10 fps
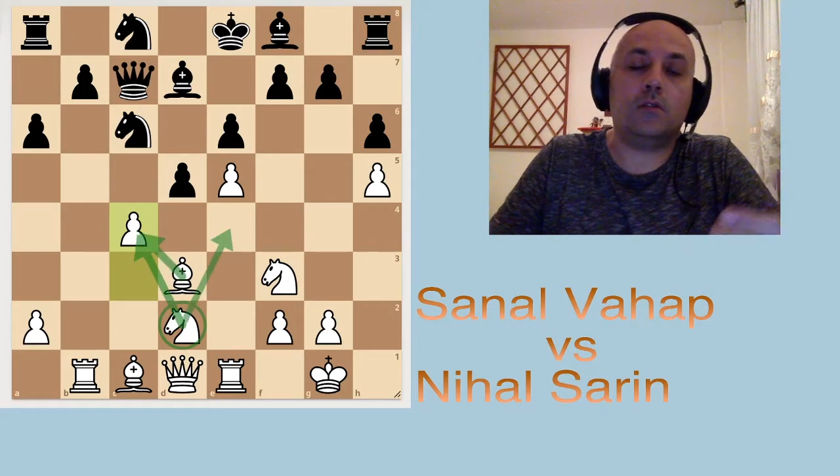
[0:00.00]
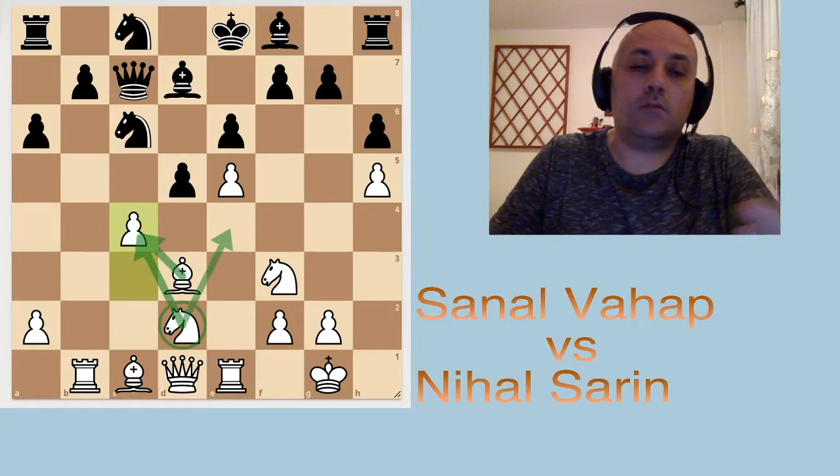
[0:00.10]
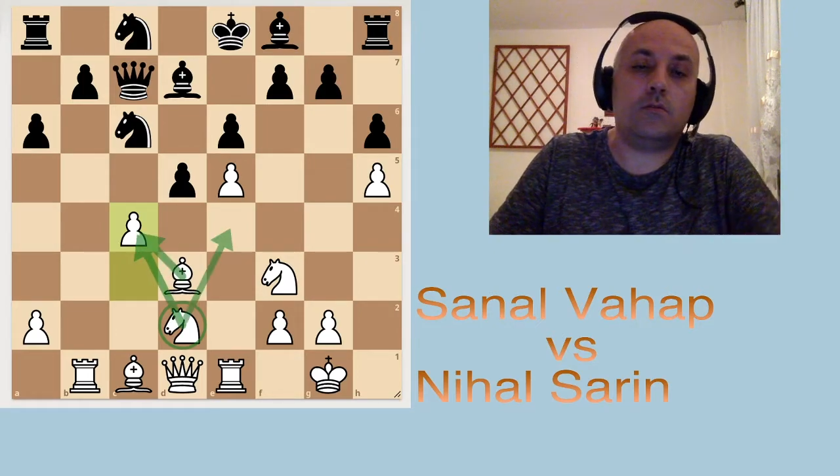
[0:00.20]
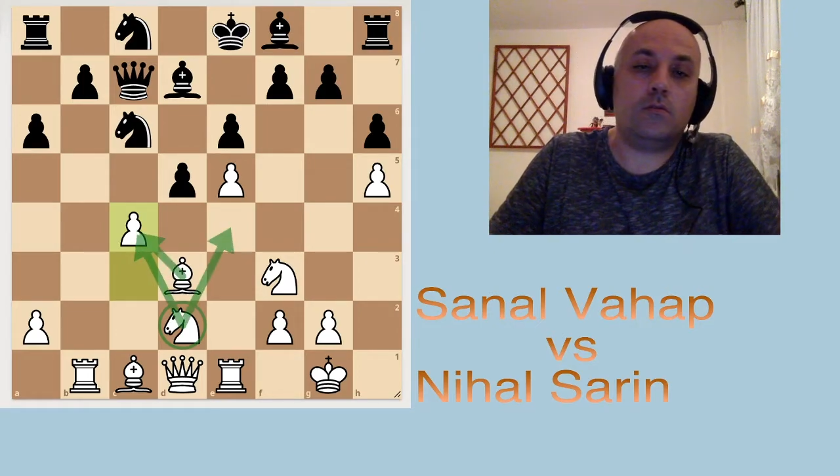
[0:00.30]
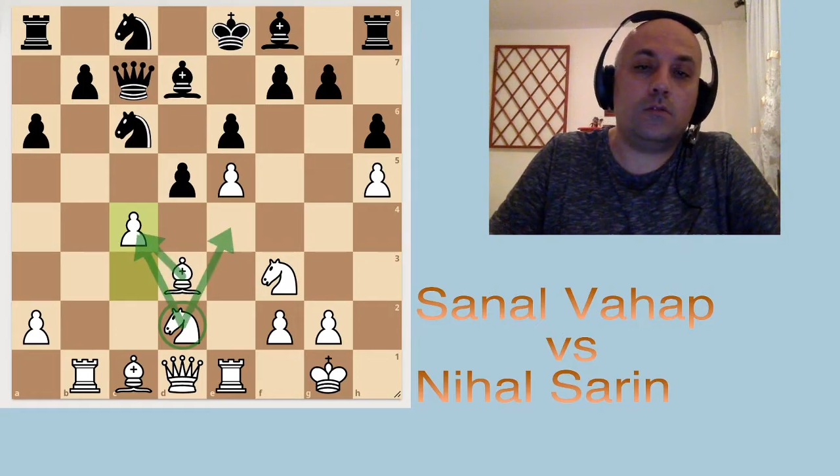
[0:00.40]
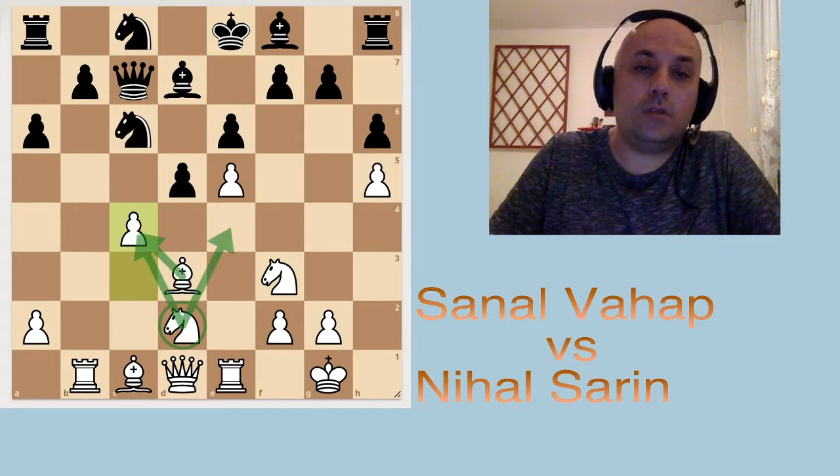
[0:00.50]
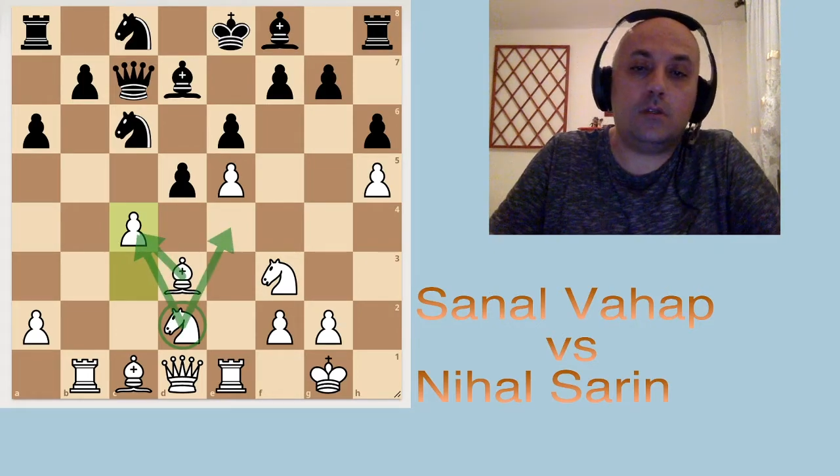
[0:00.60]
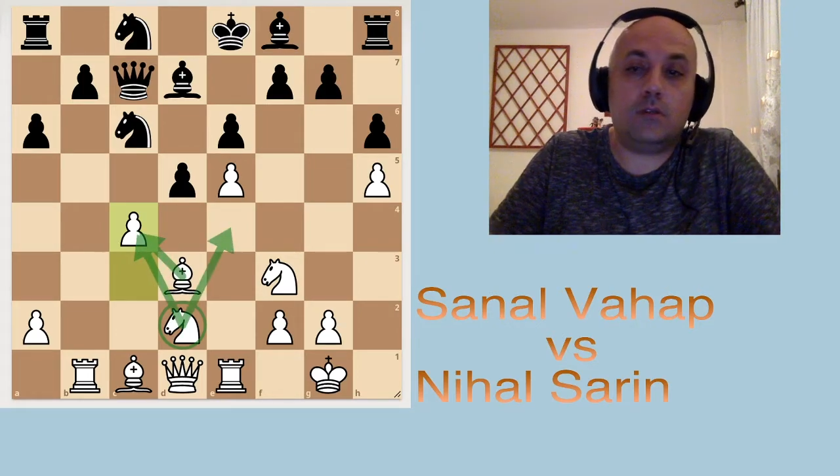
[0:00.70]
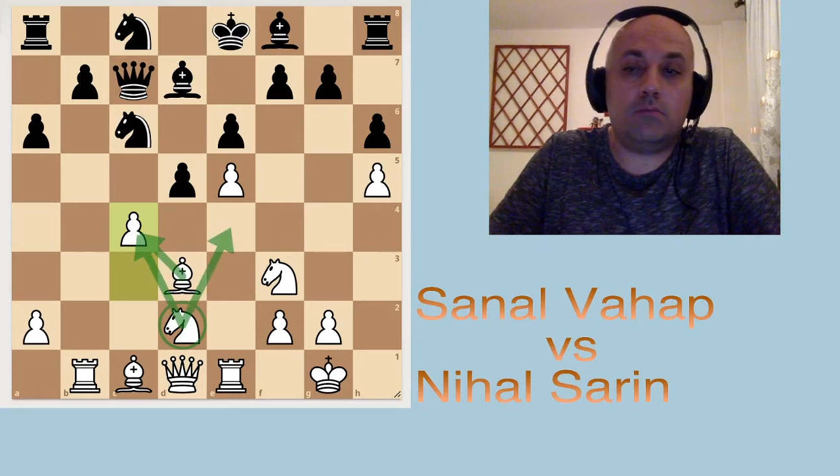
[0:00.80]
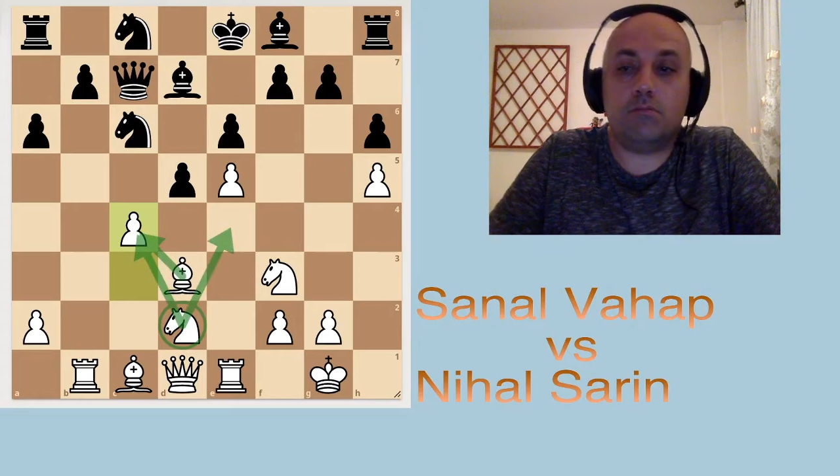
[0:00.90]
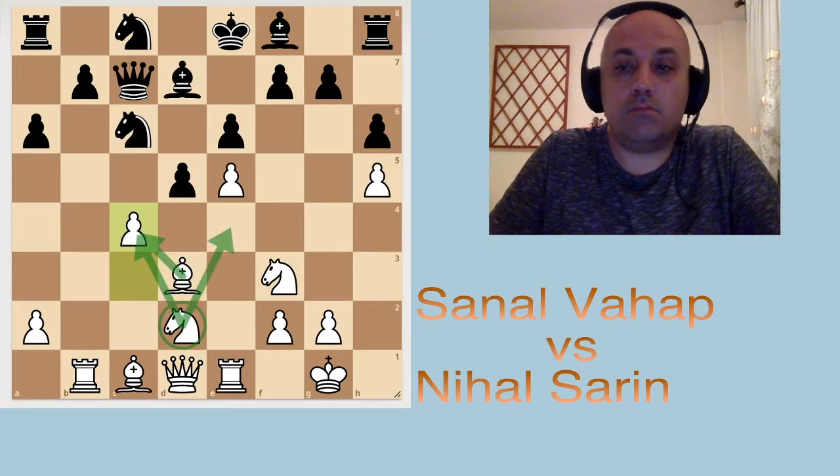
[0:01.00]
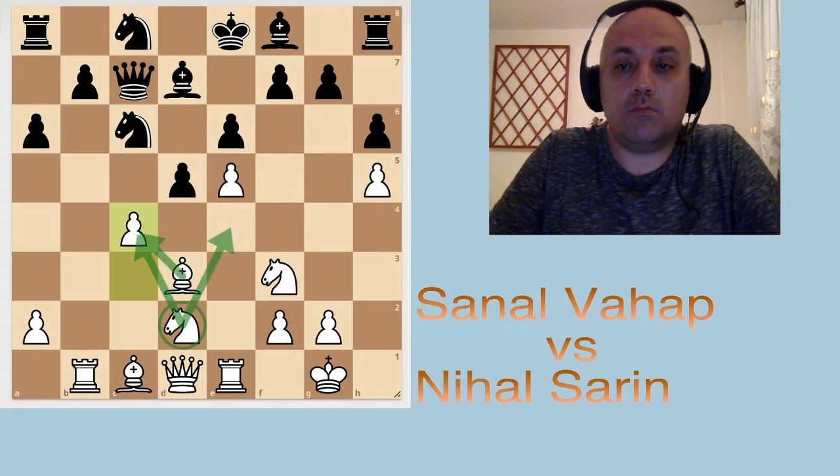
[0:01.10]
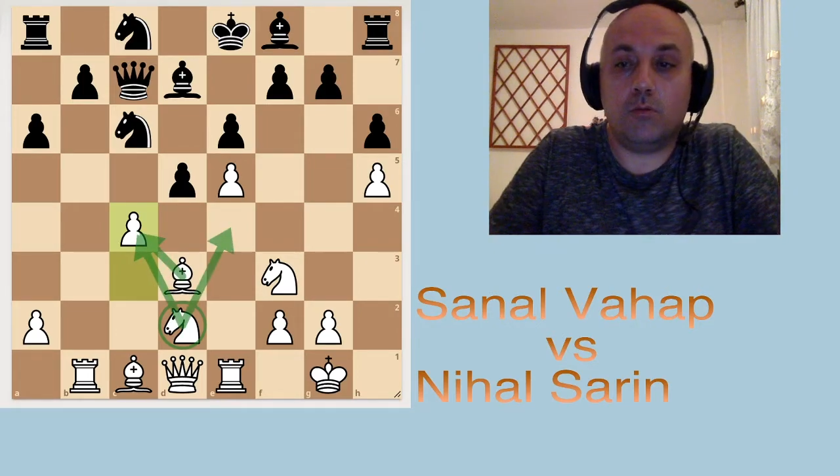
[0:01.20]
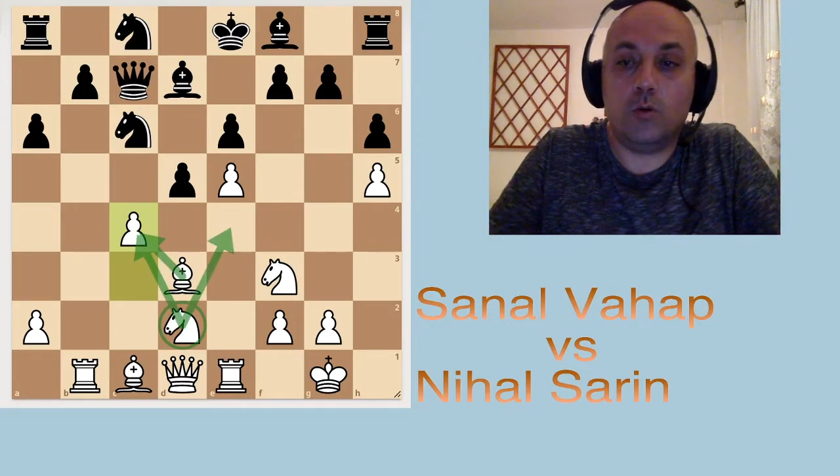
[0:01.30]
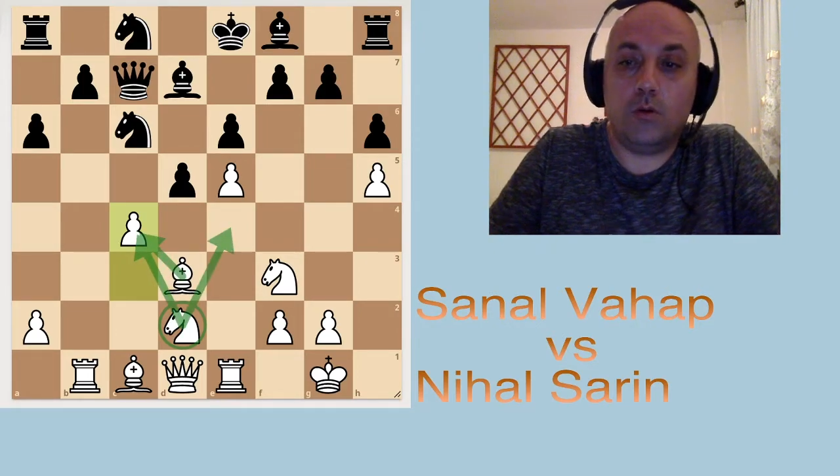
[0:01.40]
So this is
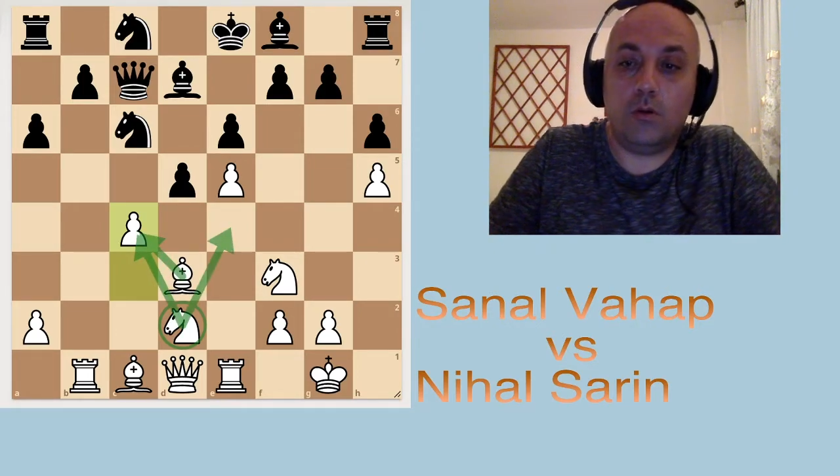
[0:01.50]
all